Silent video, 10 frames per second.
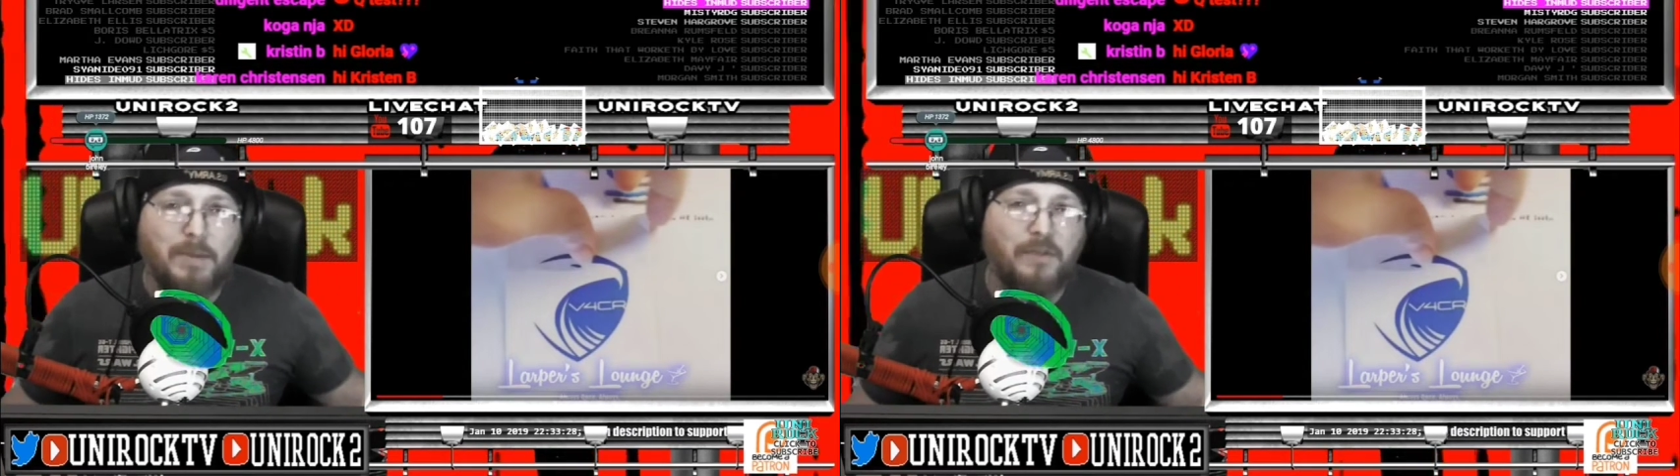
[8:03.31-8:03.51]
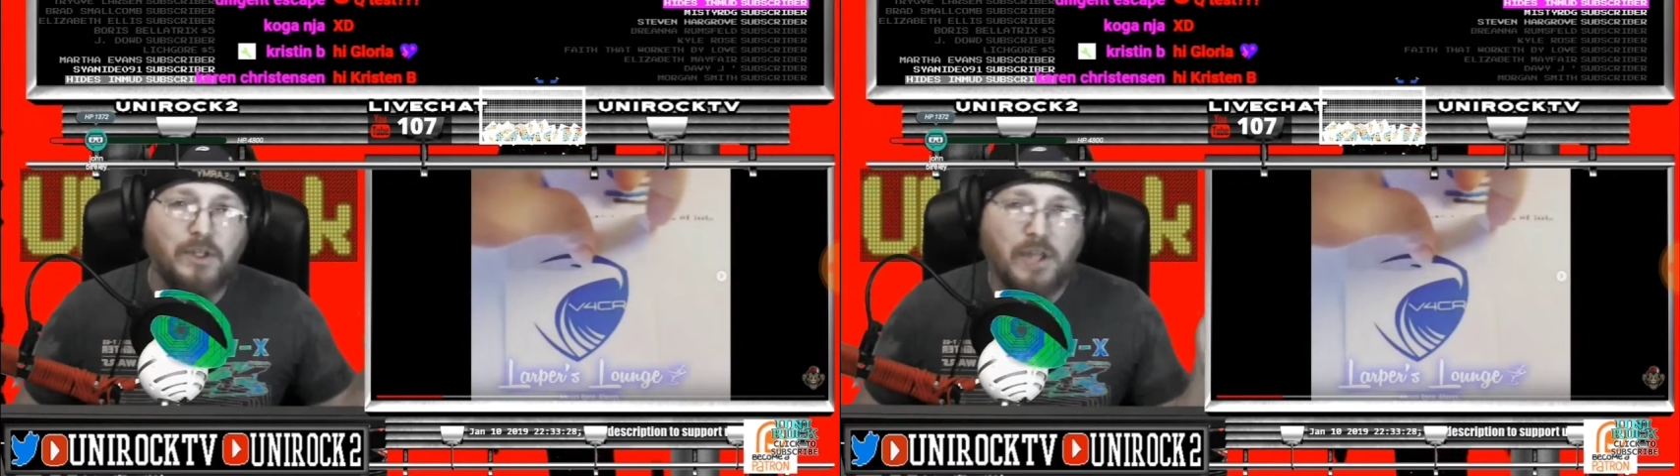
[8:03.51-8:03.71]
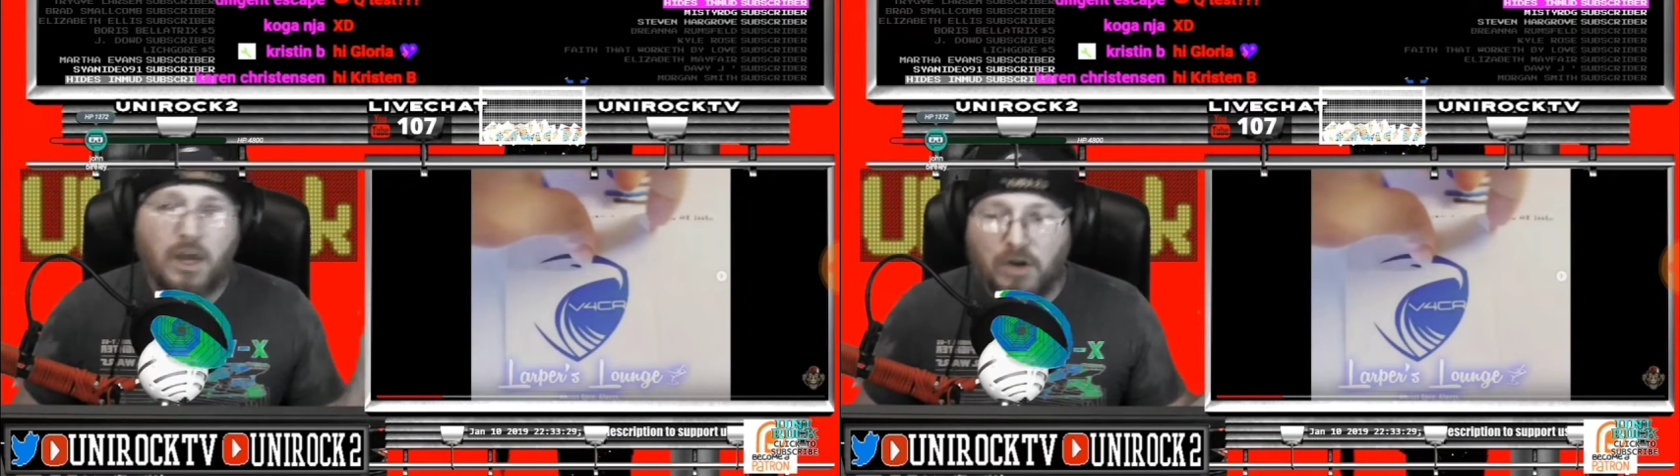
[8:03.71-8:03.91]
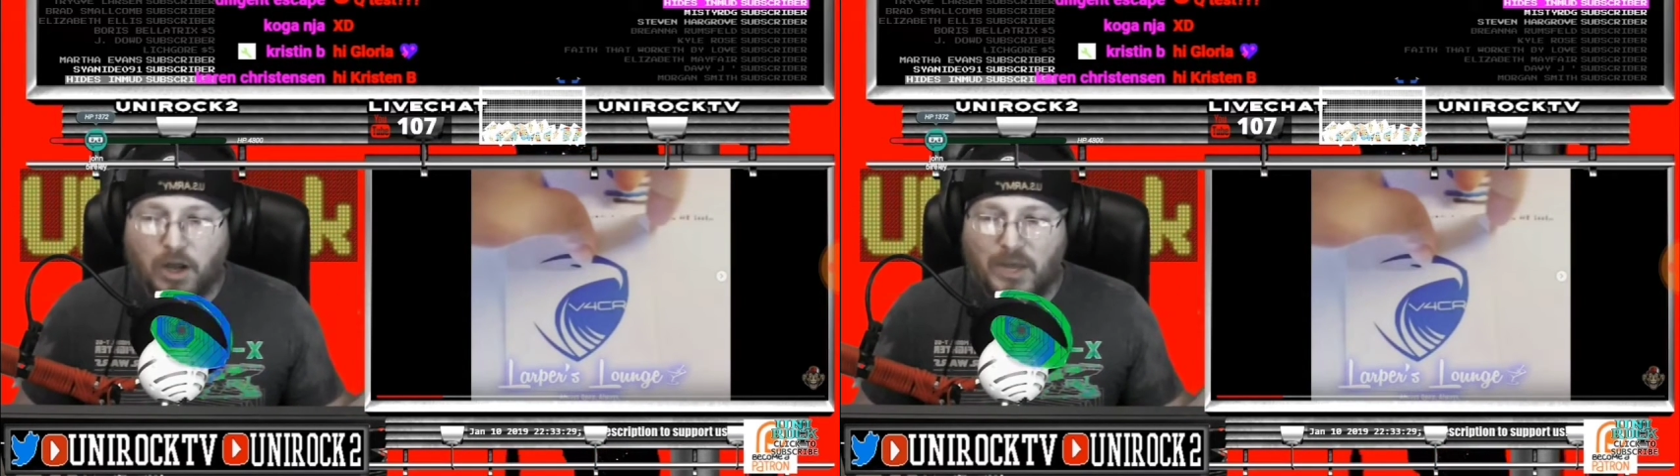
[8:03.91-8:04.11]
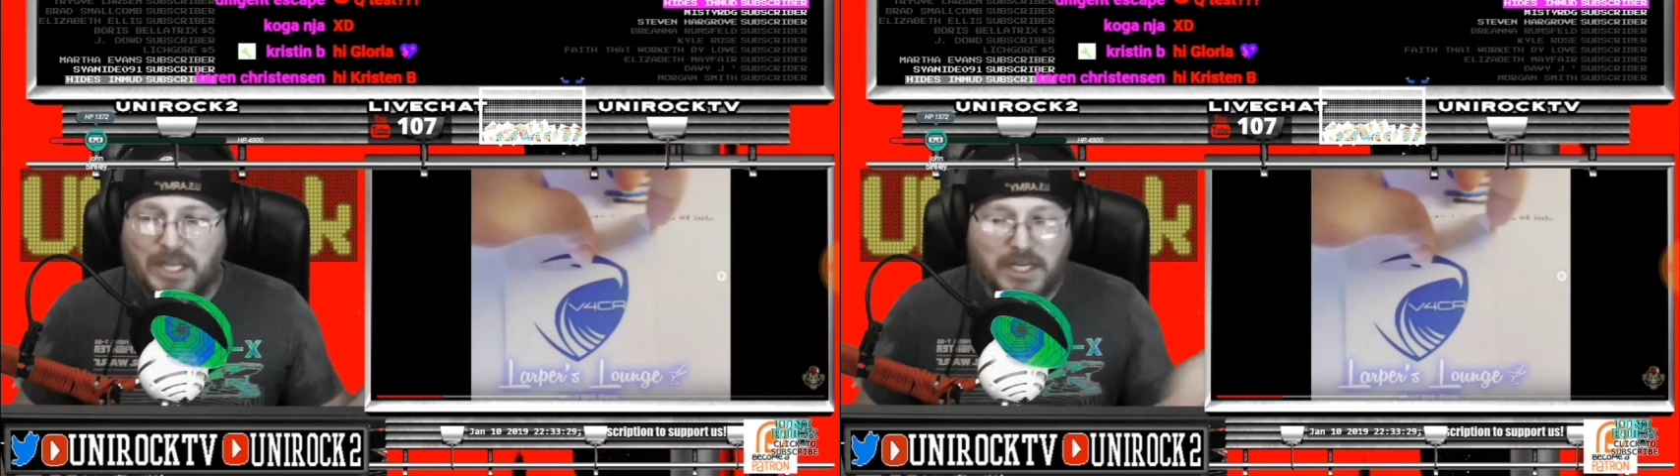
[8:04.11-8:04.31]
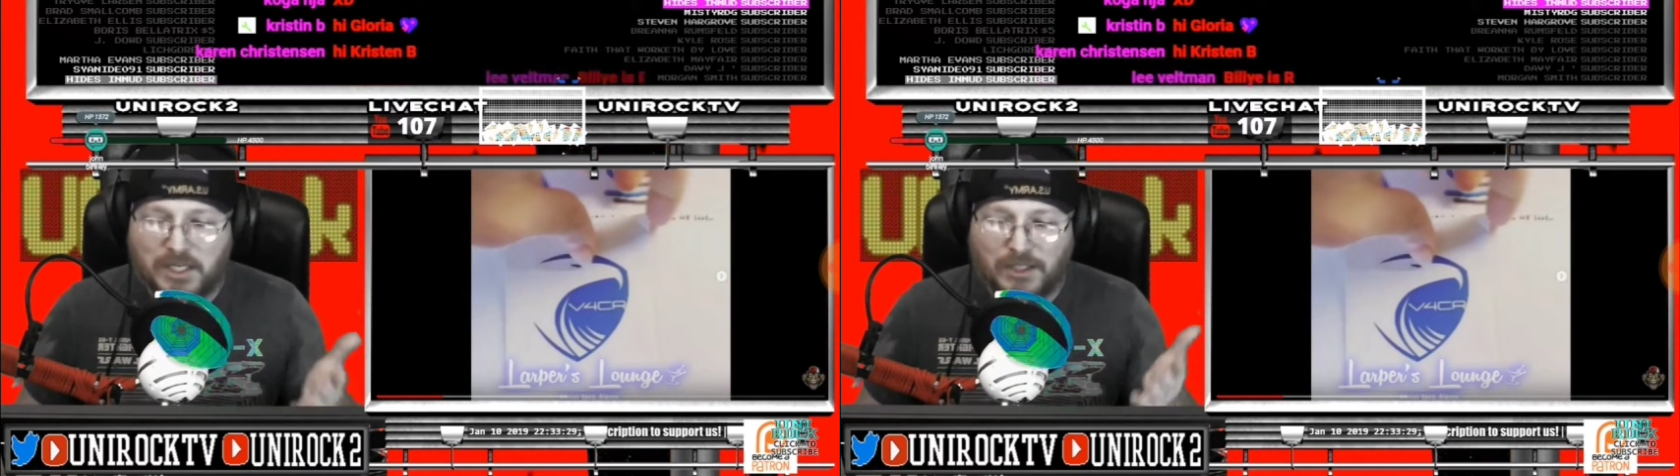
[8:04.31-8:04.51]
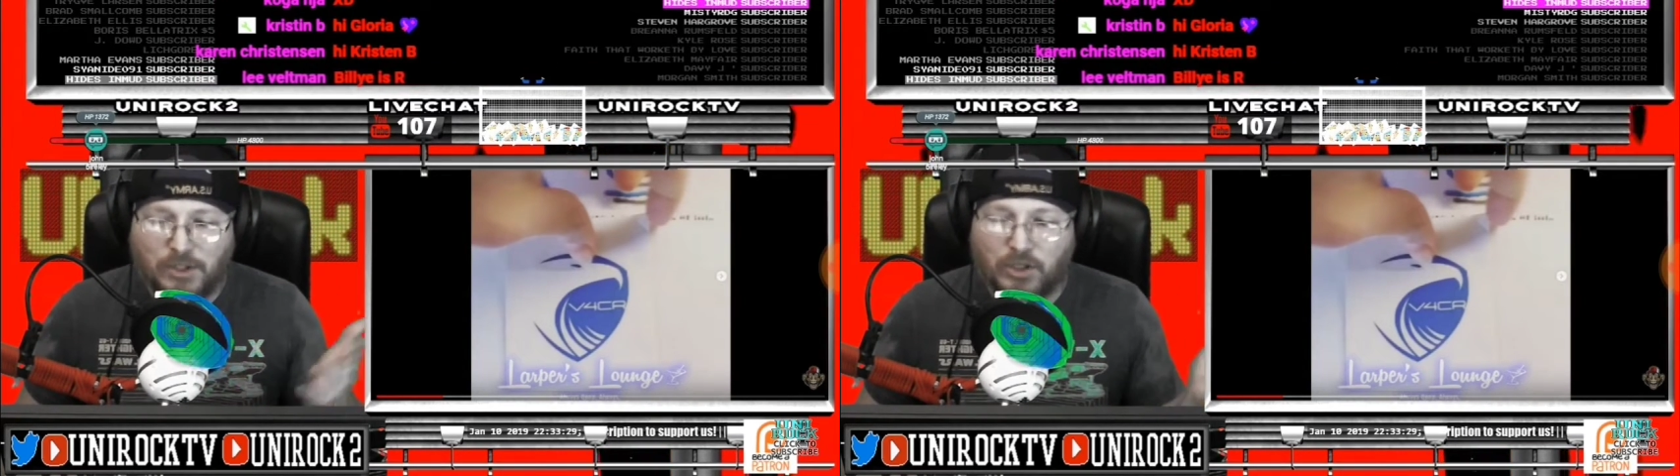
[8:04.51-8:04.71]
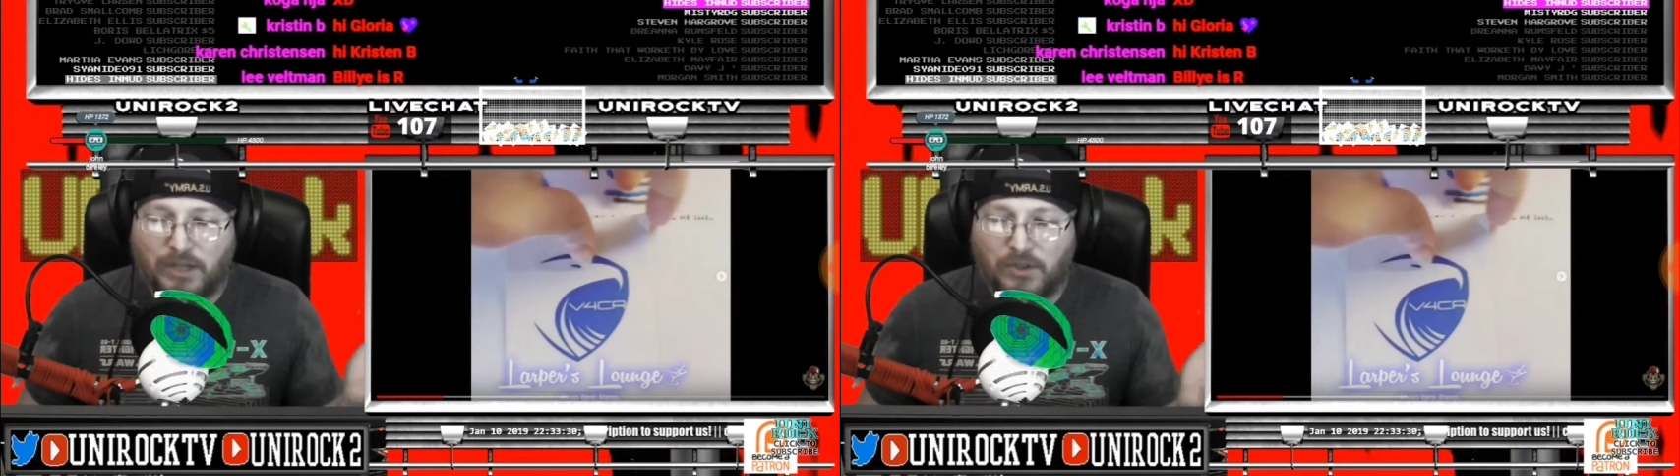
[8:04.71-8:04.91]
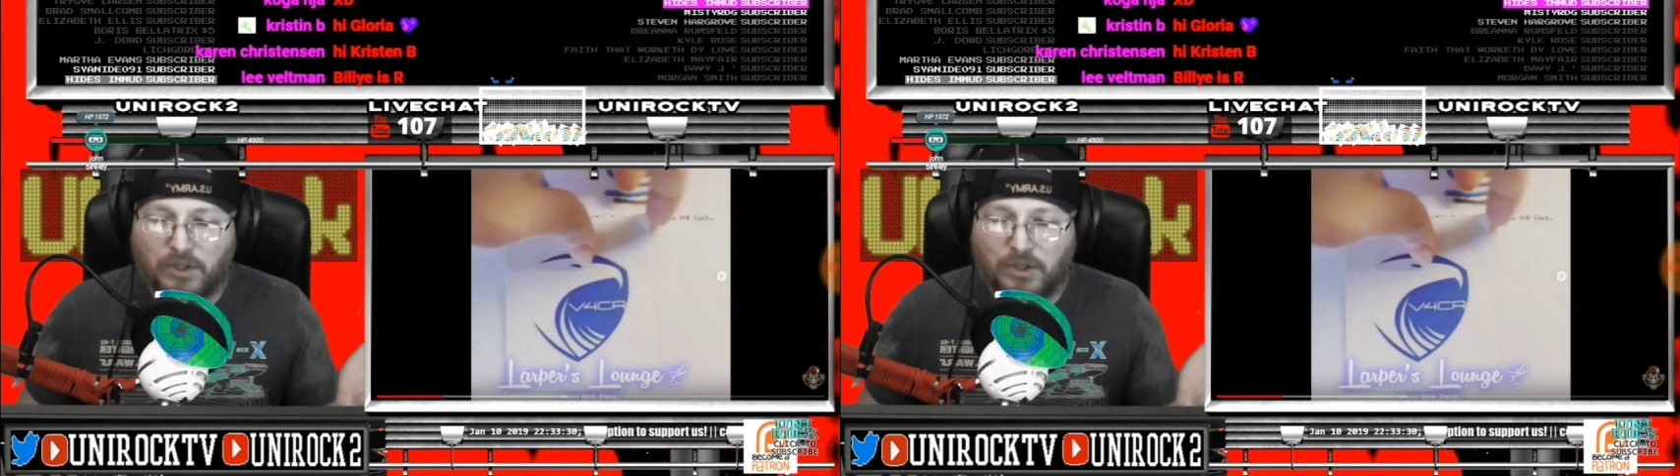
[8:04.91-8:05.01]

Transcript: about the logo. It doesn't look